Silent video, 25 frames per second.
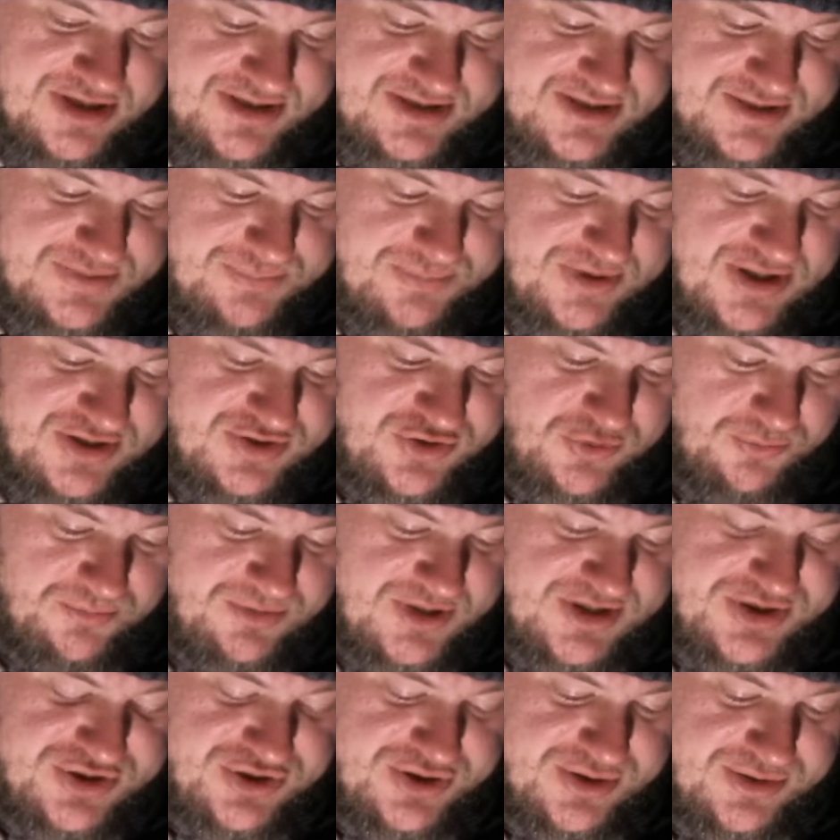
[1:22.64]
needs a special
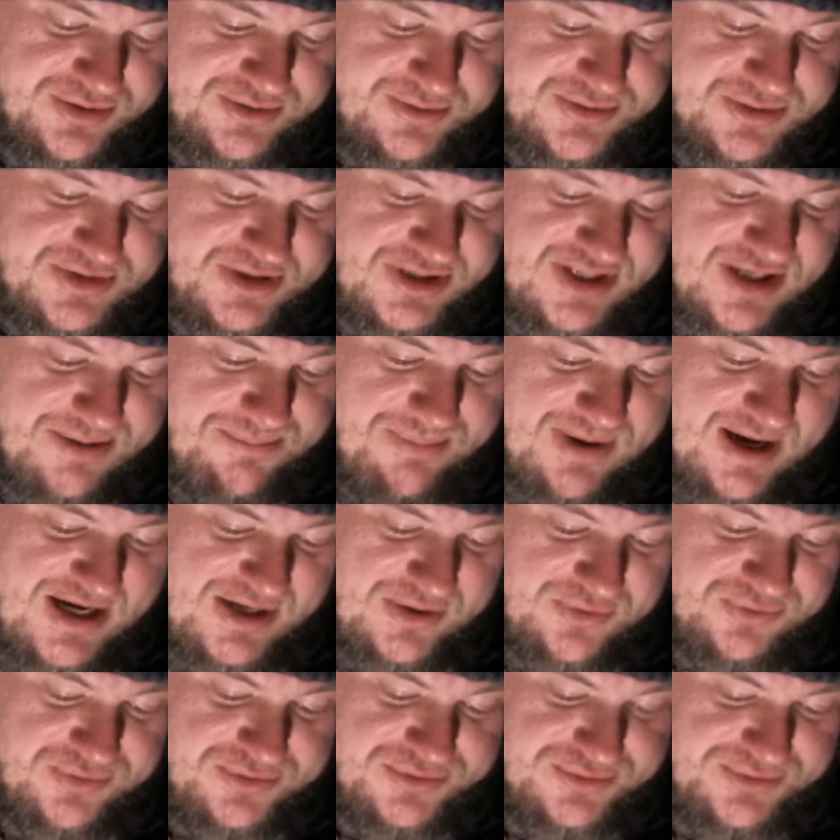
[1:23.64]
mission to get
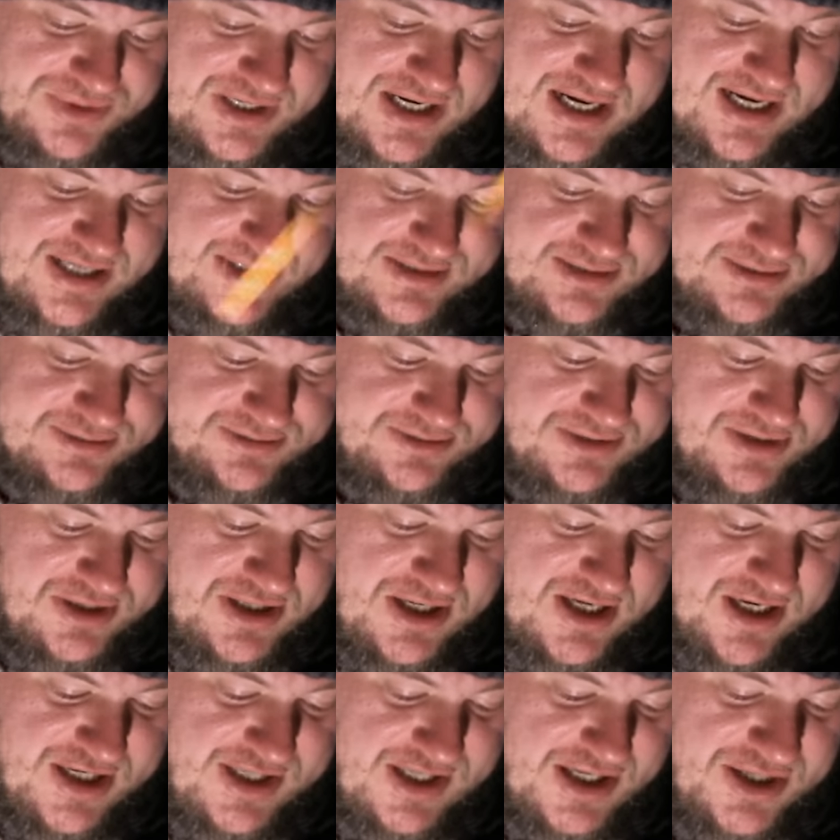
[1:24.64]
back on track
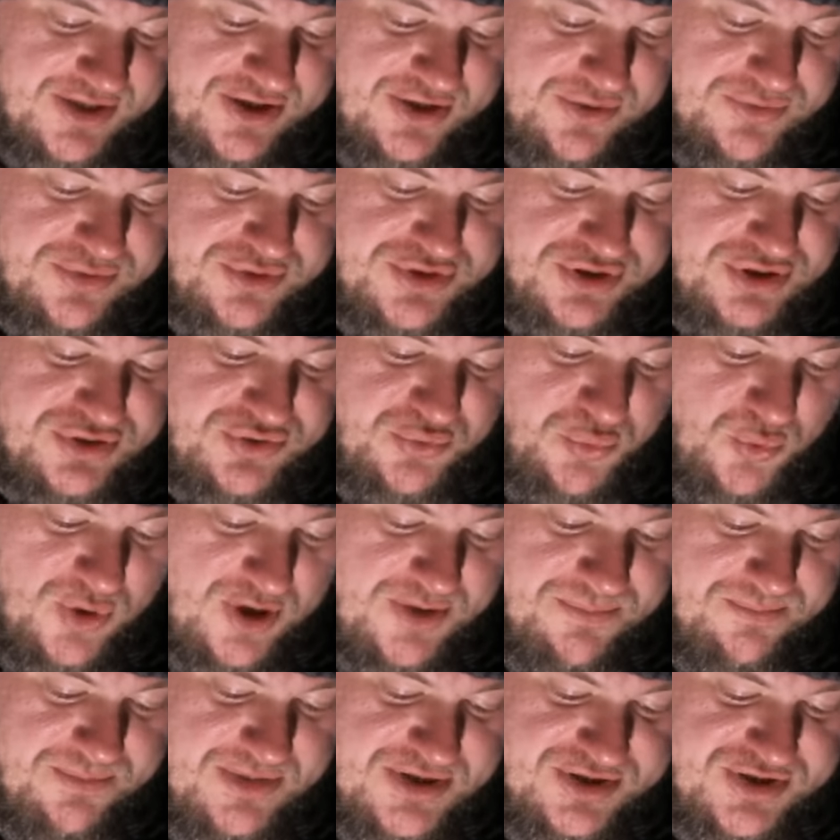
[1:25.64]
and I know just
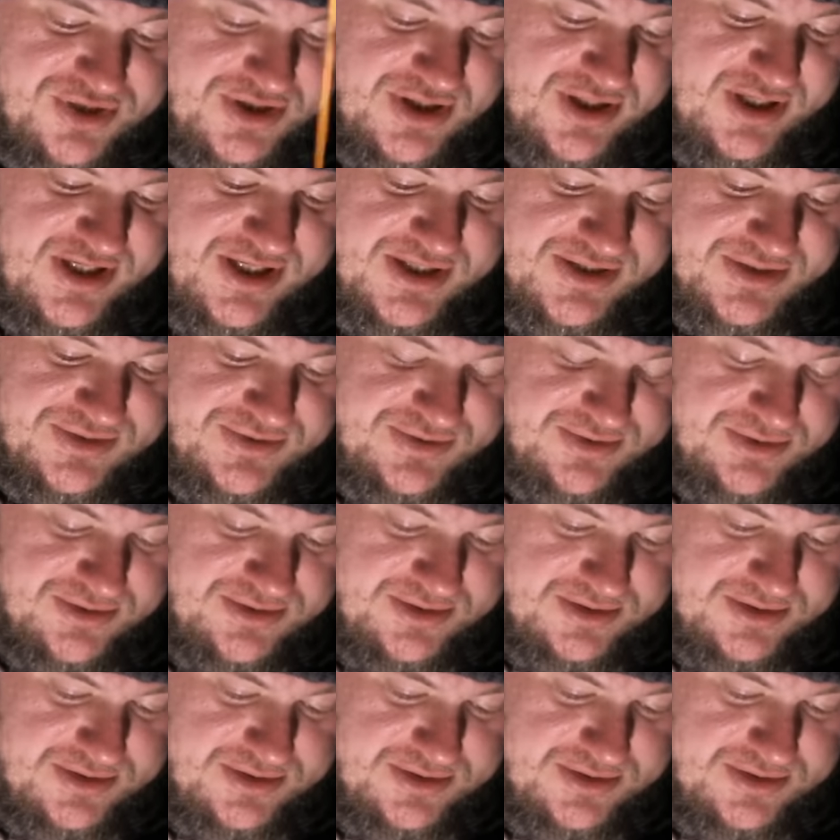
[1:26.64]
what mission it is.